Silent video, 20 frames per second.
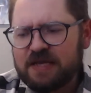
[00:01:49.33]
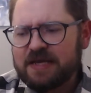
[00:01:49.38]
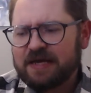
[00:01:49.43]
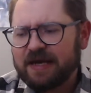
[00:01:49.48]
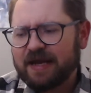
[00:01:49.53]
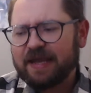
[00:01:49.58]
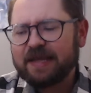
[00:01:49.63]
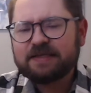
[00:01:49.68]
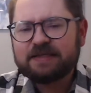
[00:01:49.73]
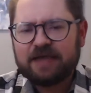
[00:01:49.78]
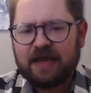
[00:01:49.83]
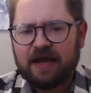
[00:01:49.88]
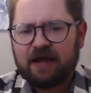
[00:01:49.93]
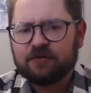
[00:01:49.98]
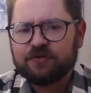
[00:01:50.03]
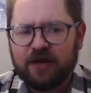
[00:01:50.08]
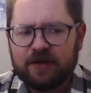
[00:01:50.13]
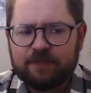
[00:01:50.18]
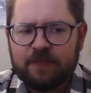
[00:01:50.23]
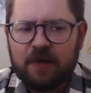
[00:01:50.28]
In
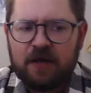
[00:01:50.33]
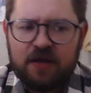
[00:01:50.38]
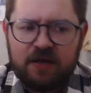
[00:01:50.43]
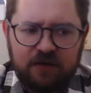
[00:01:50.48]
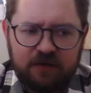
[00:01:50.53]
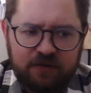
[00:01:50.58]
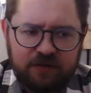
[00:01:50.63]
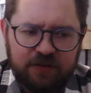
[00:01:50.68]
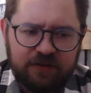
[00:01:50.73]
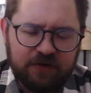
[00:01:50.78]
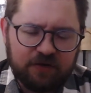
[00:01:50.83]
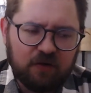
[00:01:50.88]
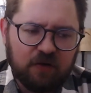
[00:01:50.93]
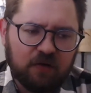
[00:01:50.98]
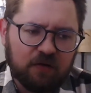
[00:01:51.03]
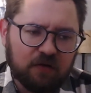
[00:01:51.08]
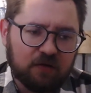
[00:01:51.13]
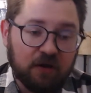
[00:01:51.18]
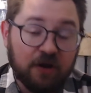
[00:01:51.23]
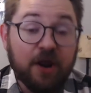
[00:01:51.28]
Kaldheim, there
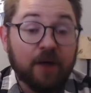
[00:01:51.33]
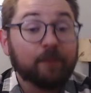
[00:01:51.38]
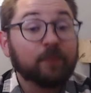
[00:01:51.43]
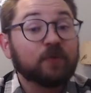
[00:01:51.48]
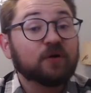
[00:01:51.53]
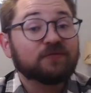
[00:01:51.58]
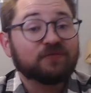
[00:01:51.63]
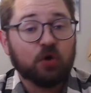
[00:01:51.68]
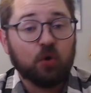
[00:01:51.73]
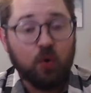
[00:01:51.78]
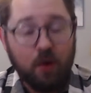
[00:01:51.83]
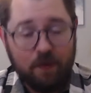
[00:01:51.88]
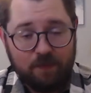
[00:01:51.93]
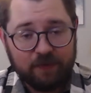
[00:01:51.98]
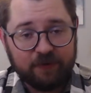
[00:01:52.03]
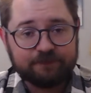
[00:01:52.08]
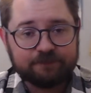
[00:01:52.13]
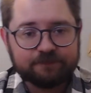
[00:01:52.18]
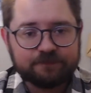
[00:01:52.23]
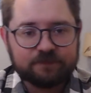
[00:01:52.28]
are a number of equipment.
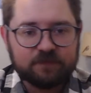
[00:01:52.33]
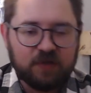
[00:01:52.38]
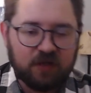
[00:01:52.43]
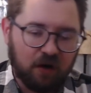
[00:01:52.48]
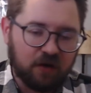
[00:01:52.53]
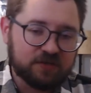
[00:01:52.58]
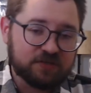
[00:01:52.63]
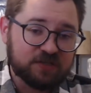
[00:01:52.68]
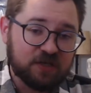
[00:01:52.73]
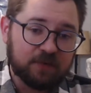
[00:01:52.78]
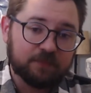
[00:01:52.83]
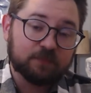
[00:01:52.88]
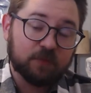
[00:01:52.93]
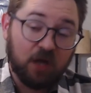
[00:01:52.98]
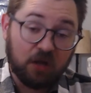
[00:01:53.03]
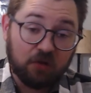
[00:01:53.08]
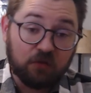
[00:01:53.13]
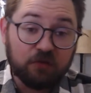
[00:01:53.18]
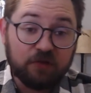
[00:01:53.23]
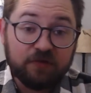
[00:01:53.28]
There are some
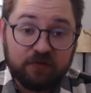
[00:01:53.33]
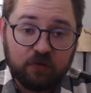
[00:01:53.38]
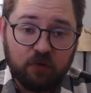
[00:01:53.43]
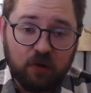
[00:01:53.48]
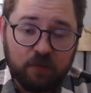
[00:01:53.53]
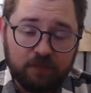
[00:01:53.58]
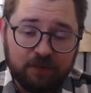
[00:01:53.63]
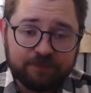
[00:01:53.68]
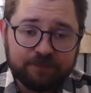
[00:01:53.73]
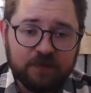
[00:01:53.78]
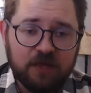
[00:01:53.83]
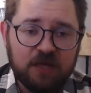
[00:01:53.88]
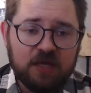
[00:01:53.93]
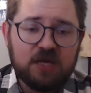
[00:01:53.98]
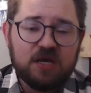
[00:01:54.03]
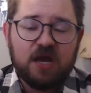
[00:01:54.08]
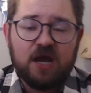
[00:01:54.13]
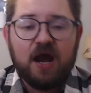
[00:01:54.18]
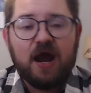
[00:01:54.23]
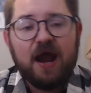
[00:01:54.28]
colorless equipment,
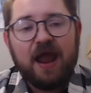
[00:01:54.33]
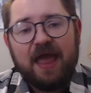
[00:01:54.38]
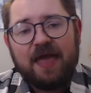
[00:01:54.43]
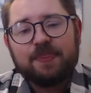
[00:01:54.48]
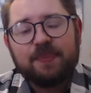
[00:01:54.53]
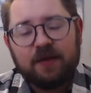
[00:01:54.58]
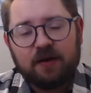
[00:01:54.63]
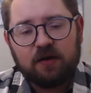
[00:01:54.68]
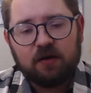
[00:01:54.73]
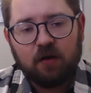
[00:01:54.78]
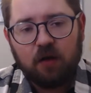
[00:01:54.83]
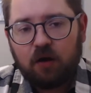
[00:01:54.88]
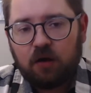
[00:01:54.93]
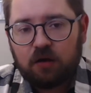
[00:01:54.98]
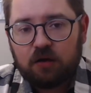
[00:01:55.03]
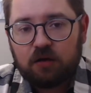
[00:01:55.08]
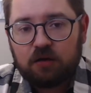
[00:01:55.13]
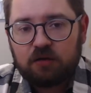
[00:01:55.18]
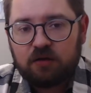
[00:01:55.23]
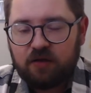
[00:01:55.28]
and there
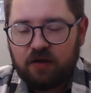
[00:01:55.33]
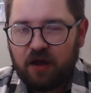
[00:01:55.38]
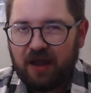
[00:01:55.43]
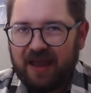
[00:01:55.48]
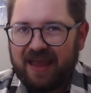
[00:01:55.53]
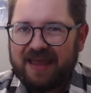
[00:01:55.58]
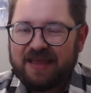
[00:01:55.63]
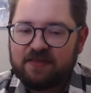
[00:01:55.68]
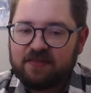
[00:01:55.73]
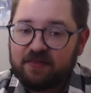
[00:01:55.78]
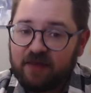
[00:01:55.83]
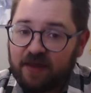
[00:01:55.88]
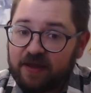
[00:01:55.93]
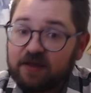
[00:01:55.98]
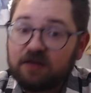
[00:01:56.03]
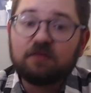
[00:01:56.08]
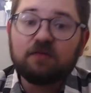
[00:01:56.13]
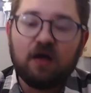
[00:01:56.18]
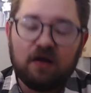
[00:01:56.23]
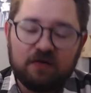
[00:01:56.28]
are a
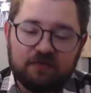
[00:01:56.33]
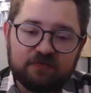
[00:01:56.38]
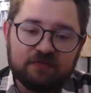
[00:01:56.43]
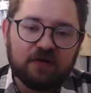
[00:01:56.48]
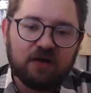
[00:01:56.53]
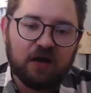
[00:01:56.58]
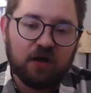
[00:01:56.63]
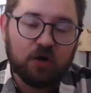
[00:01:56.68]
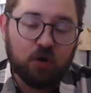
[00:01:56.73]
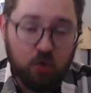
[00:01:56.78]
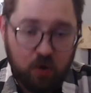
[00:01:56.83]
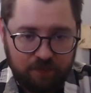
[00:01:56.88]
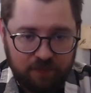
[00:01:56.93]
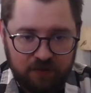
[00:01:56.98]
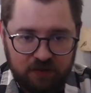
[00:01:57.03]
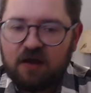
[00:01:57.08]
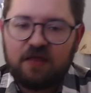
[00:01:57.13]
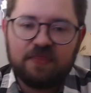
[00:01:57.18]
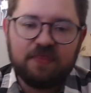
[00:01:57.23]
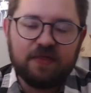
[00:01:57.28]
cycle of
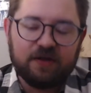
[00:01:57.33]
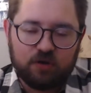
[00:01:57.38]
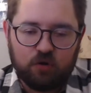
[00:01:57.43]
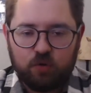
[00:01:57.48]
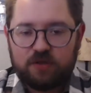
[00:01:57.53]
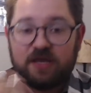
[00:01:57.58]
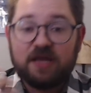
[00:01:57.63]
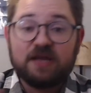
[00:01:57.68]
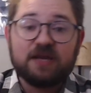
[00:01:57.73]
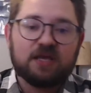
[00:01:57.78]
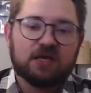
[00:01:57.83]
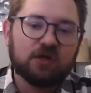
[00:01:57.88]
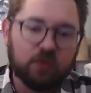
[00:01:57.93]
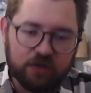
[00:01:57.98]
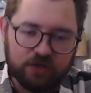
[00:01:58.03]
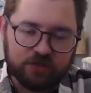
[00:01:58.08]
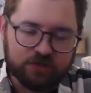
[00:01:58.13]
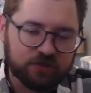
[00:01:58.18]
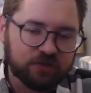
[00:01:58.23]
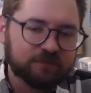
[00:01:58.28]
equipment that create a
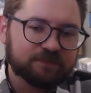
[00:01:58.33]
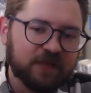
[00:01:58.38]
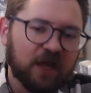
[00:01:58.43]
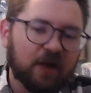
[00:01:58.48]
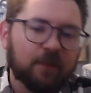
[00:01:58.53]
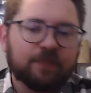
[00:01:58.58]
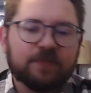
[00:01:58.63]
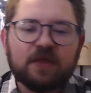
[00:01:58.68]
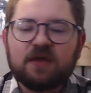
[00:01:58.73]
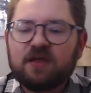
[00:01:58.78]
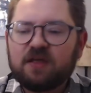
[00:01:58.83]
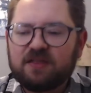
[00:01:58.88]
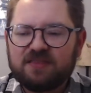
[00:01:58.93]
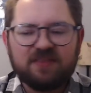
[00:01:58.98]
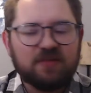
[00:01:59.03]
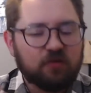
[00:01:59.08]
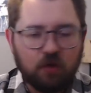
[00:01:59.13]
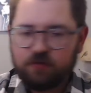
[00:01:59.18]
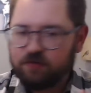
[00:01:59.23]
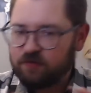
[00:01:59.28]
creature. Now,
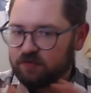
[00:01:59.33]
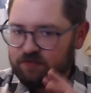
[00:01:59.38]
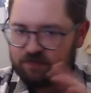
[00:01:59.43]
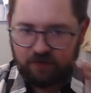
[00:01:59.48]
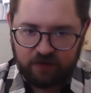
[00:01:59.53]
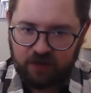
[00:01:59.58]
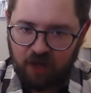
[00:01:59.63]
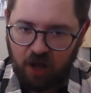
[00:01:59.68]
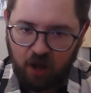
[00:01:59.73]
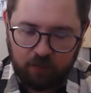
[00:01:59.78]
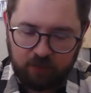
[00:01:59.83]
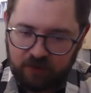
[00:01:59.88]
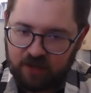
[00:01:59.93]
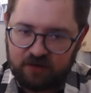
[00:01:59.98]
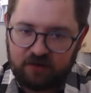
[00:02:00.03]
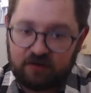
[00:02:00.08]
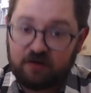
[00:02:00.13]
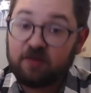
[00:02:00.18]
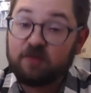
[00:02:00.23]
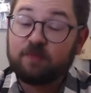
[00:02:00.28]
this all sounds very
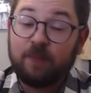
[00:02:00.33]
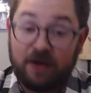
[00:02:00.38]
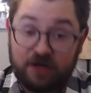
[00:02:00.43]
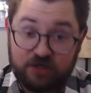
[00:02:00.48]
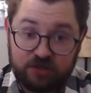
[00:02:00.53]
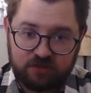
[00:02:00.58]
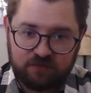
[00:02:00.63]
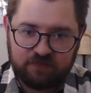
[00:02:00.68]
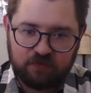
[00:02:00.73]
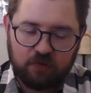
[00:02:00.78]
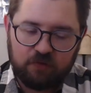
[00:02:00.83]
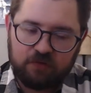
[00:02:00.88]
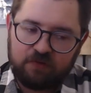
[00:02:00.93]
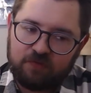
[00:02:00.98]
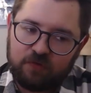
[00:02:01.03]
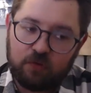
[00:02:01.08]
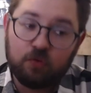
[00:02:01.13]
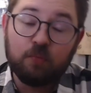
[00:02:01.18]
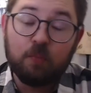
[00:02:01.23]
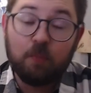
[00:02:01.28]
complicated, especially for those of
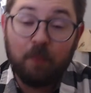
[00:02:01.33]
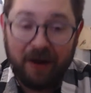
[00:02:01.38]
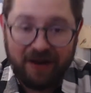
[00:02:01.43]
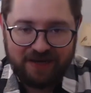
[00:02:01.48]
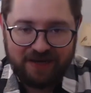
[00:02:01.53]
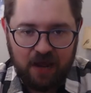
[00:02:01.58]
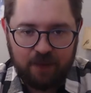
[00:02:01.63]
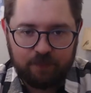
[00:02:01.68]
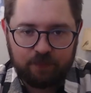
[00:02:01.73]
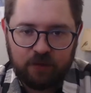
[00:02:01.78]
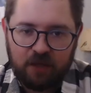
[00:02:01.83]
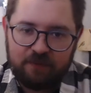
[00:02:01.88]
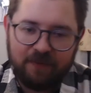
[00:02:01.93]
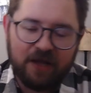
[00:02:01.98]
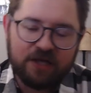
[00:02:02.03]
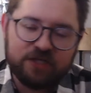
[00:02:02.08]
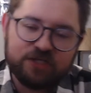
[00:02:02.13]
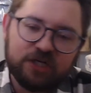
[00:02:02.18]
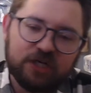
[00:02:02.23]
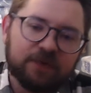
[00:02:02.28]
you who might play
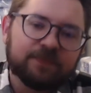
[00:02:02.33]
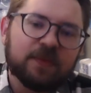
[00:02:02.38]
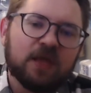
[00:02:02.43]
Magic.